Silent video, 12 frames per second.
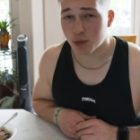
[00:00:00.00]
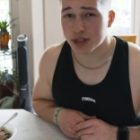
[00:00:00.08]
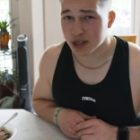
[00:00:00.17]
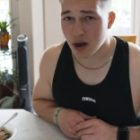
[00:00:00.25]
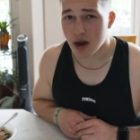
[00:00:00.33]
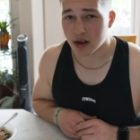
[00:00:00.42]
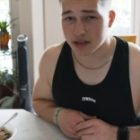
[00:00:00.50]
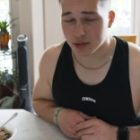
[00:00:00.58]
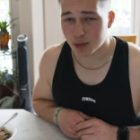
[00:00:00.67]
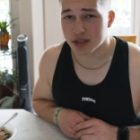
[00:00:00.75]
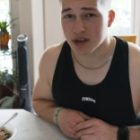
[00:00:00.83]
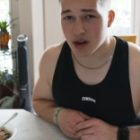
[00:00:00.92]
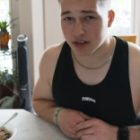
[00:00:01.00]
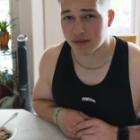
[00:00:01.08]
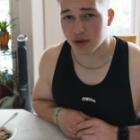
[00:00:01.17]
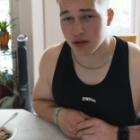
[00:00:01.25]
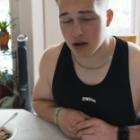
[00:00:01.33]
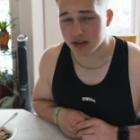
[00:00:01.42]
we talked we talked
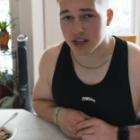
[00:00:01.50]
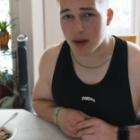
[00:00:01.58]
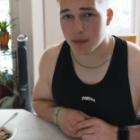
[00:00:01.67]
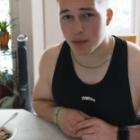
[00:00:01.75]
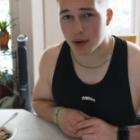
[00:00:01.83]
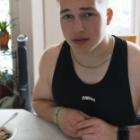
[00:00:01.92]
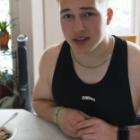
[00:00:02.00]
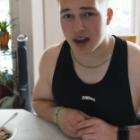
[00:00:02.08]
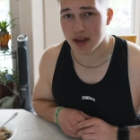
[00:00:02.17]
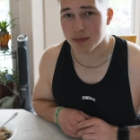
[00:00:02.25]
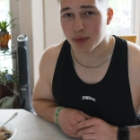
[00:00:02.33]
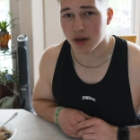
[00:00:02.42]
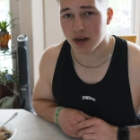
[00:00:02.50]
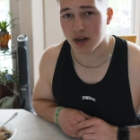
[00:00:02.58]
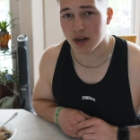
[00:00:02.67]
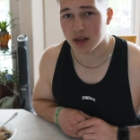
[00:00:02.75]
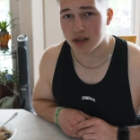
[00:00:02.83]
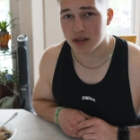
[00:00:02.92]
for a long time about diet, but
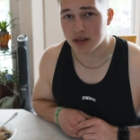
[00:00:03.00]
uh,